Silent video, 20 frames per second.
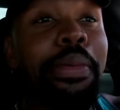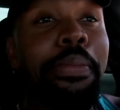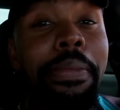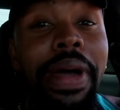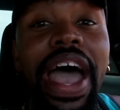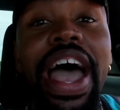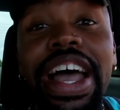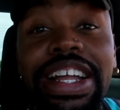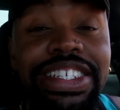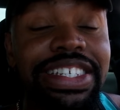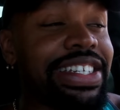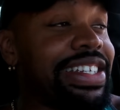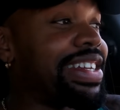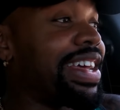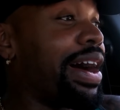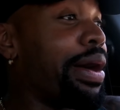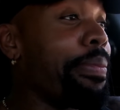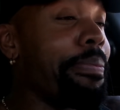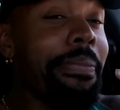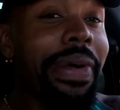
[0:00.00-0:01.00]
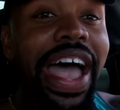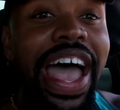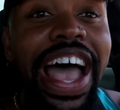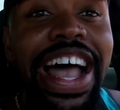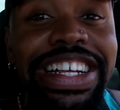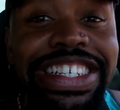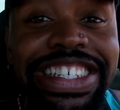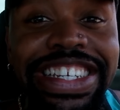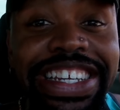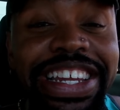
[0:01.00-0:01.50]
Imagine,
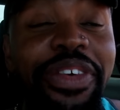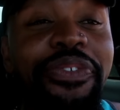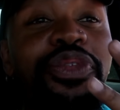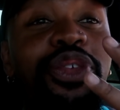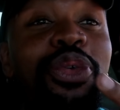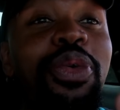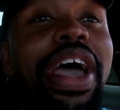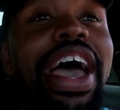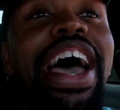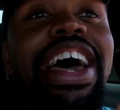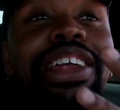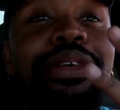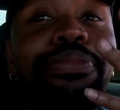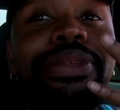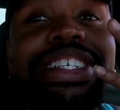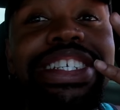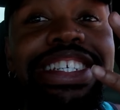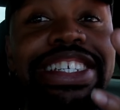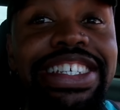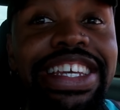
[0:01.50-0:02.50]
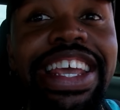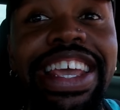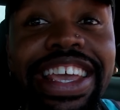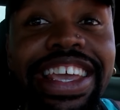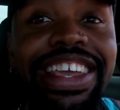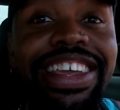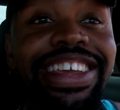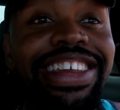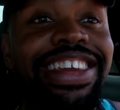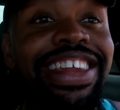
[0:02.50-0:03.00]
imagine if you had a
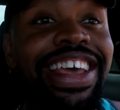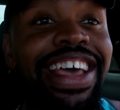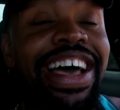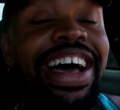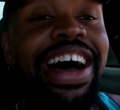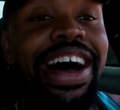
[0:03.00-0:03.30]
machine.